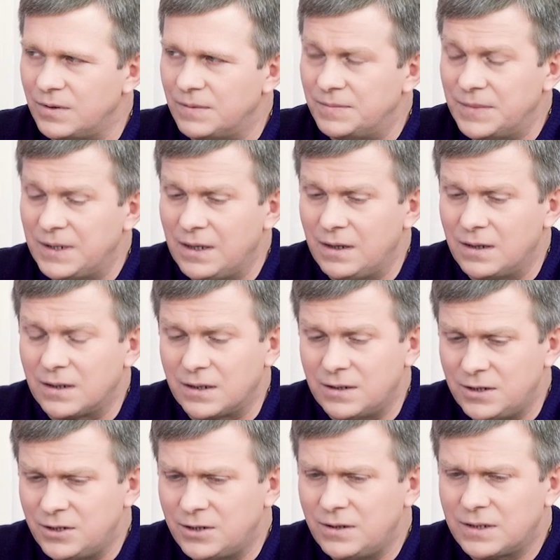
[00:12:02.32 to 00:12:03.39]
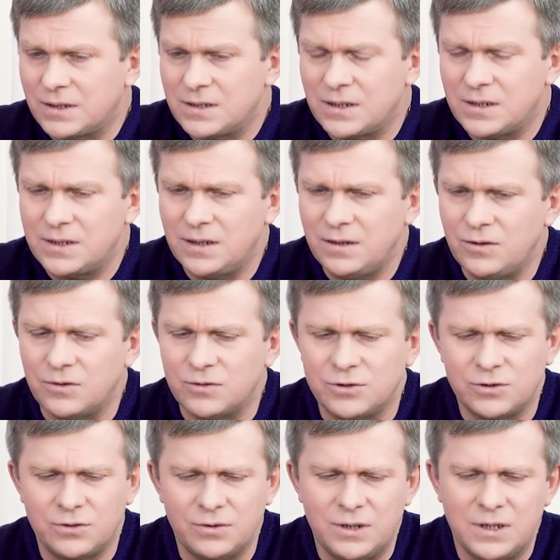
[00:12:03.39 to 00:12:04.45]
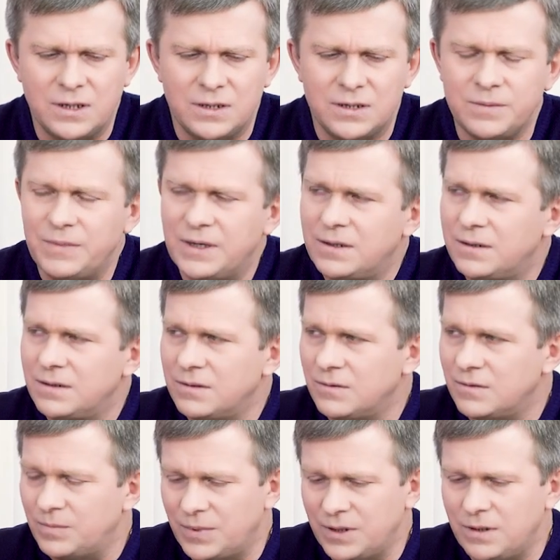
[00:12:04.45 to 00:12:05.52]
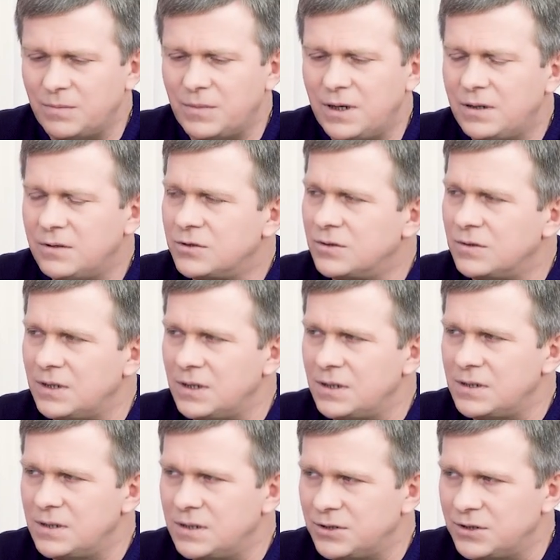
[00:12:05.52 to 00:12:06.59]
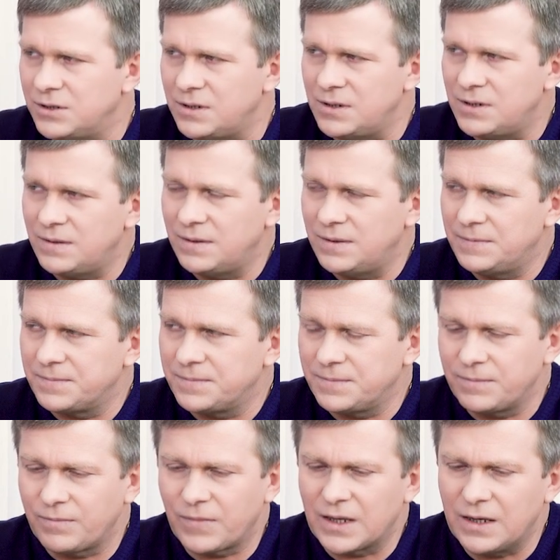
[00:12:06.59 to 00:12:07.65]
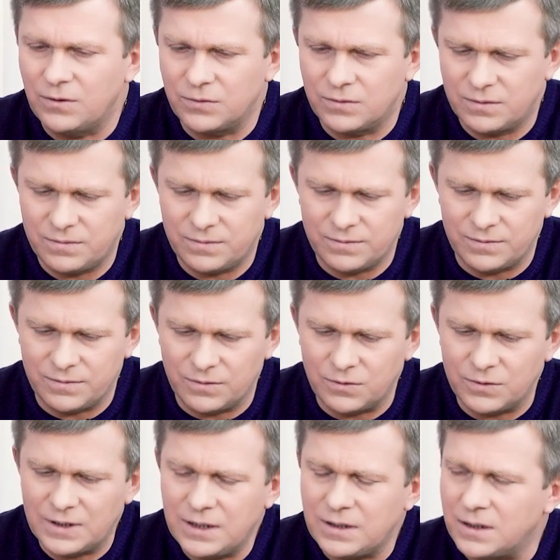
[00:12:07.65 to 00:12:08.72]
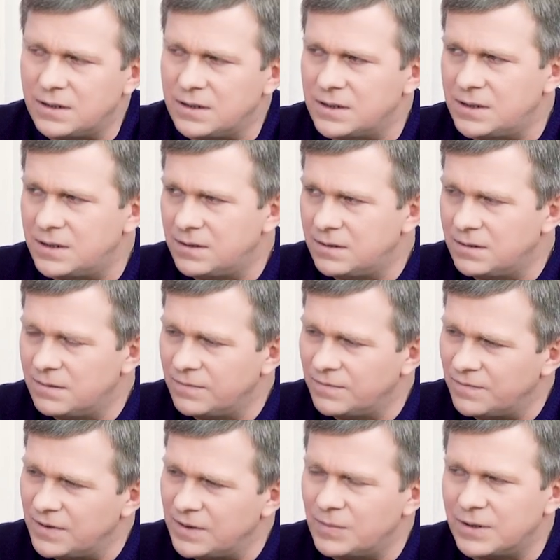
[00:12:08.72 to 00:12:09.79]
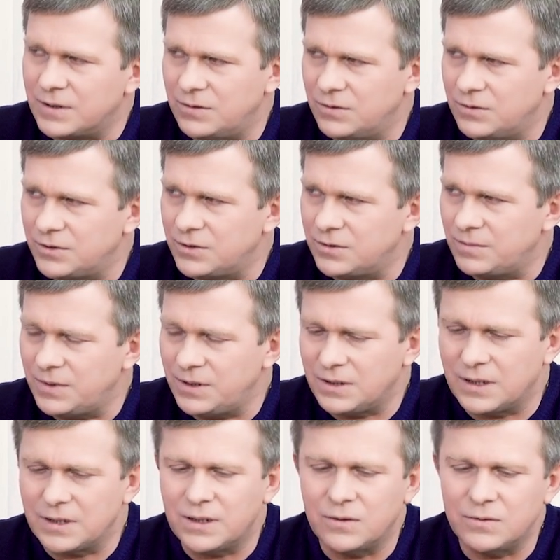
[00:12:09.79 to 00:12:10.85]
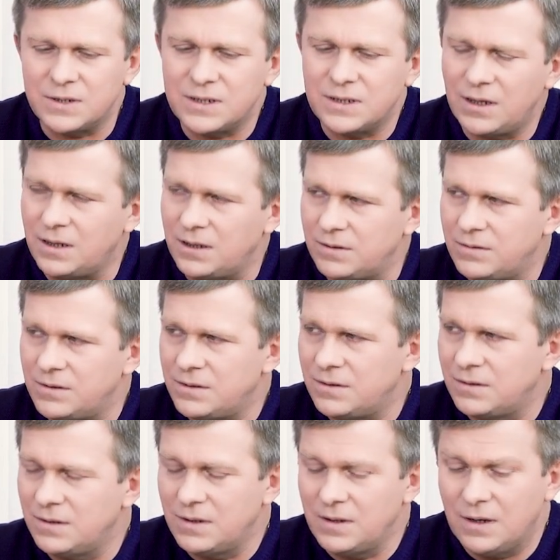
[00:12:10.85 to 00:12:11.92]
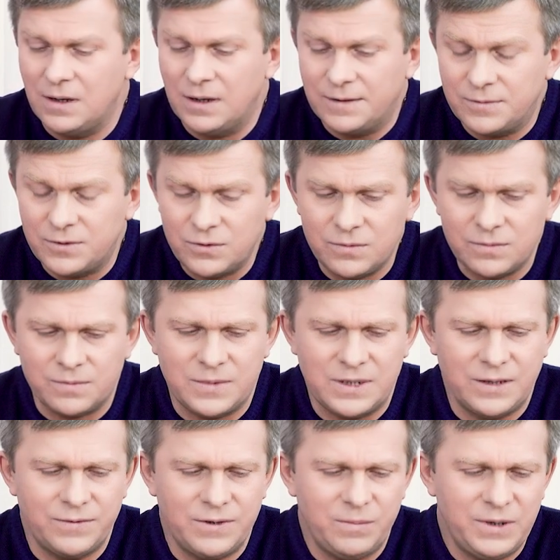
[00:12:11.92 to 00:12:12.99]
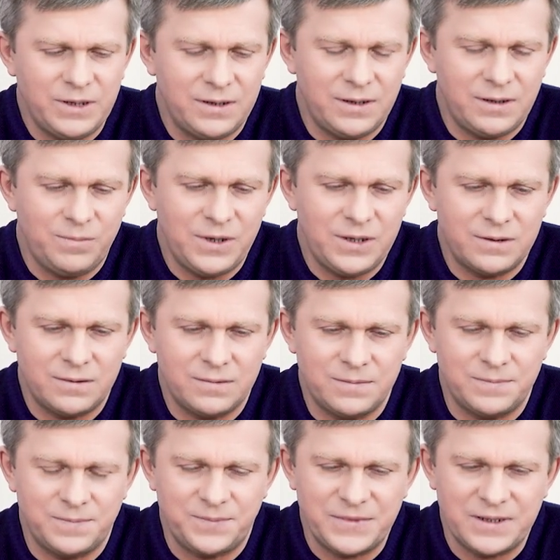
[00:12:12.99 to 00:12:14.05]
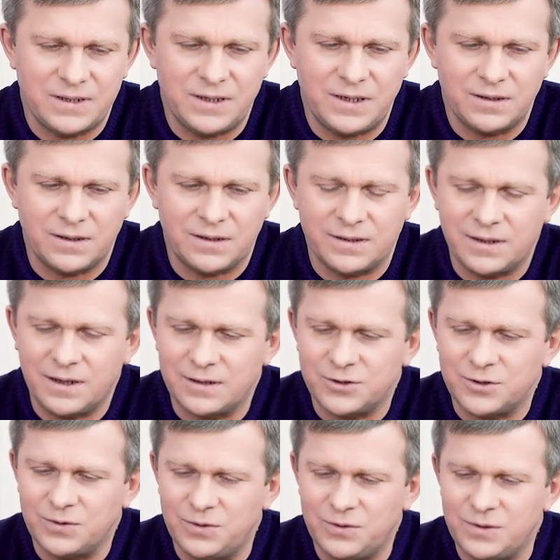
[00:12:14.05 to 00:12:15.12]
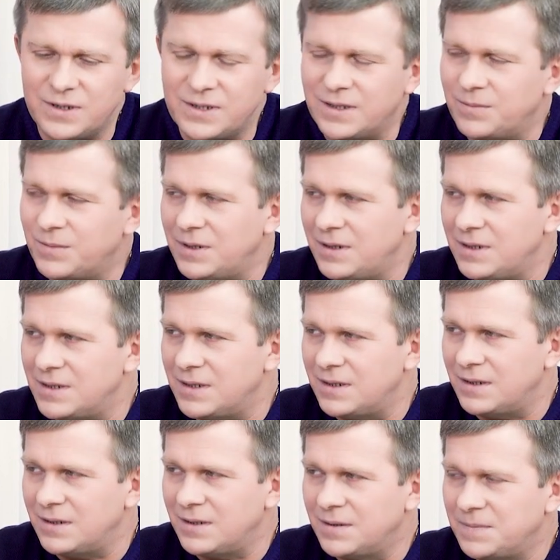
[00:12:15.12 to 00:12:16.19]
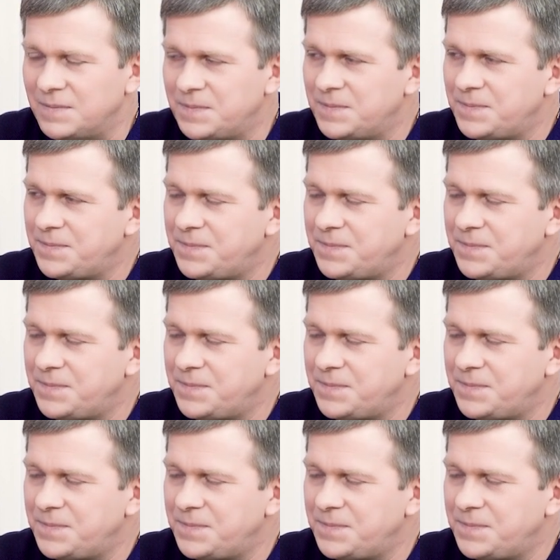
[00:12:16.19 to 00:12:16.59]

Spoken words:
that there is God as well. When a person realizes that there is death, he understands that there is also life. And this choice should be made when he knows everything. Well, the modern world has done it so that people have forgotten about